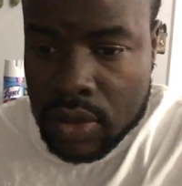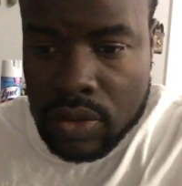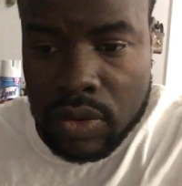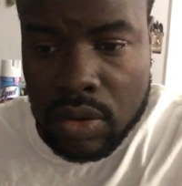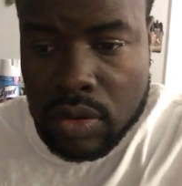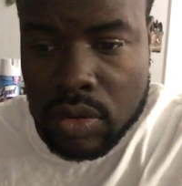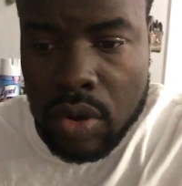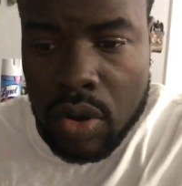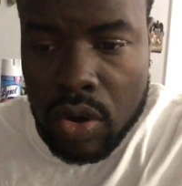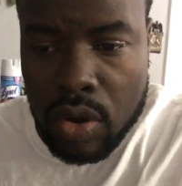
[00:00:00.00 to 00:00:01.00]
So
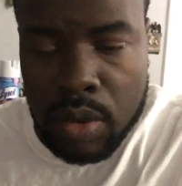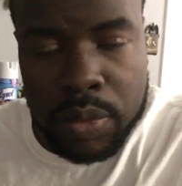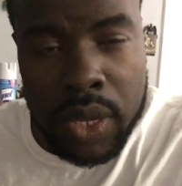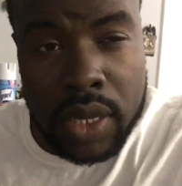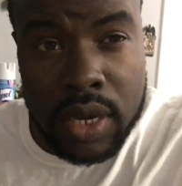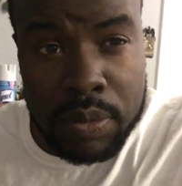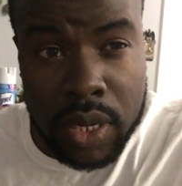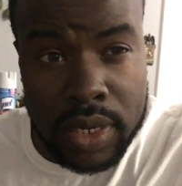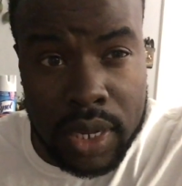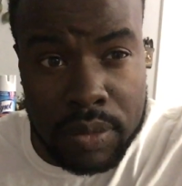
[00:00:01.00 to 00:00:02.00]
don't come up here and
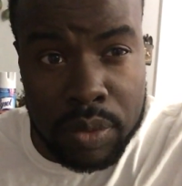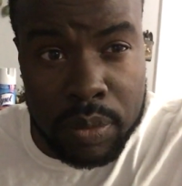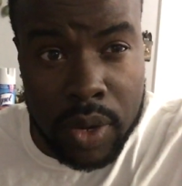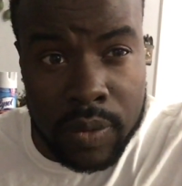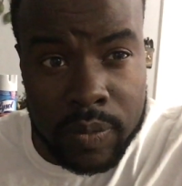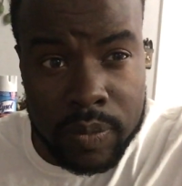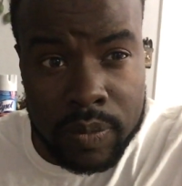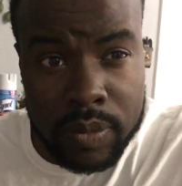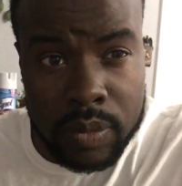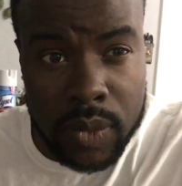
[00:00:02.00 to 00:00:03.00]
depend on that, poopa.
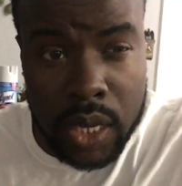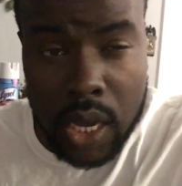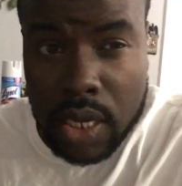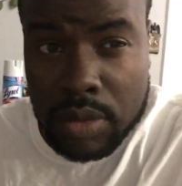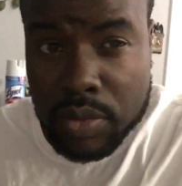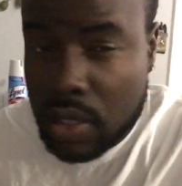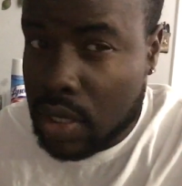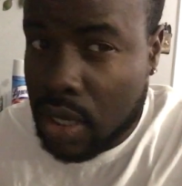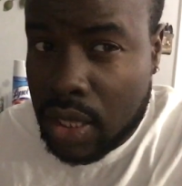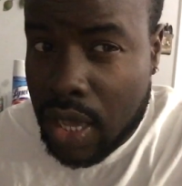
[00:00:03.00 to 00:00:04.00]
All them things
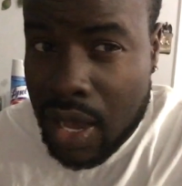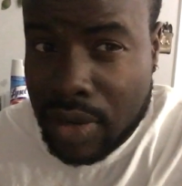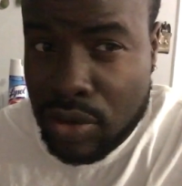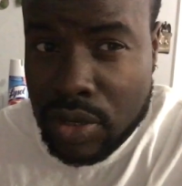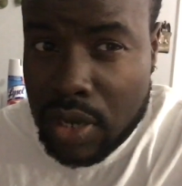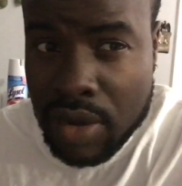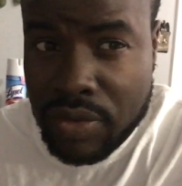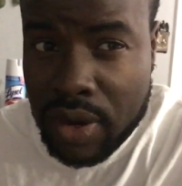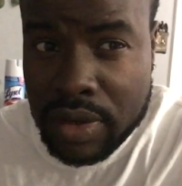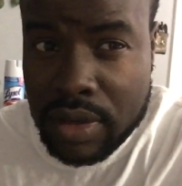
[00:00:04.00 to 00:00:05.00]
they can't do not
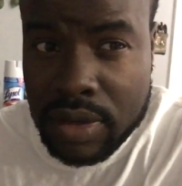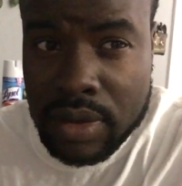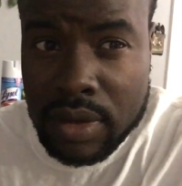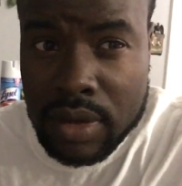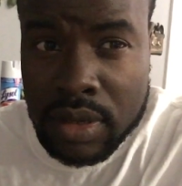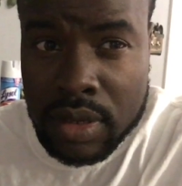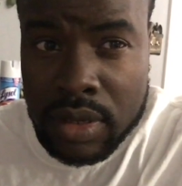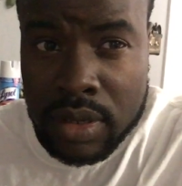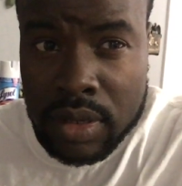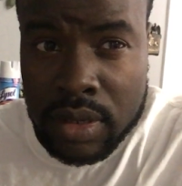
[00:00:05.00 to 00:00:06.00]
foreign.
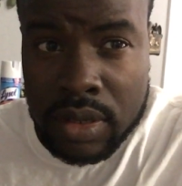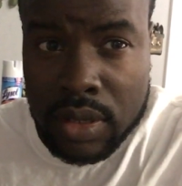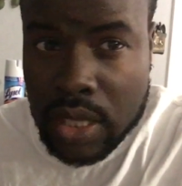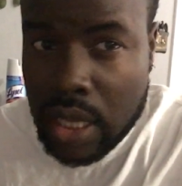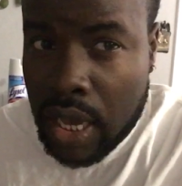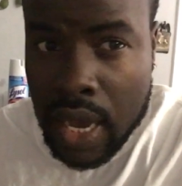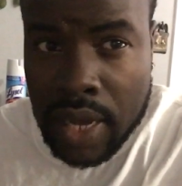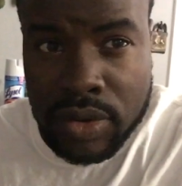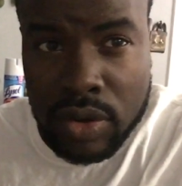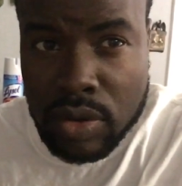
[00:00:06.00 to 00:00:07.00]

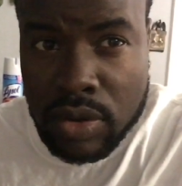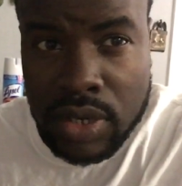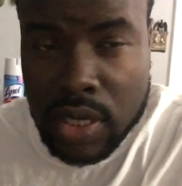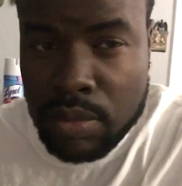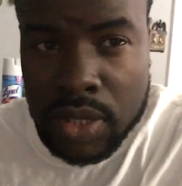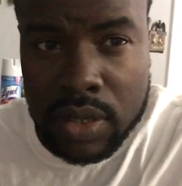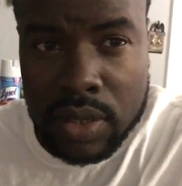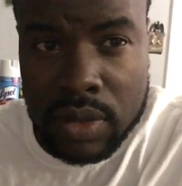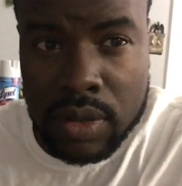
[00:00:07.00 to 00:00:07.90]
Can't do, name it.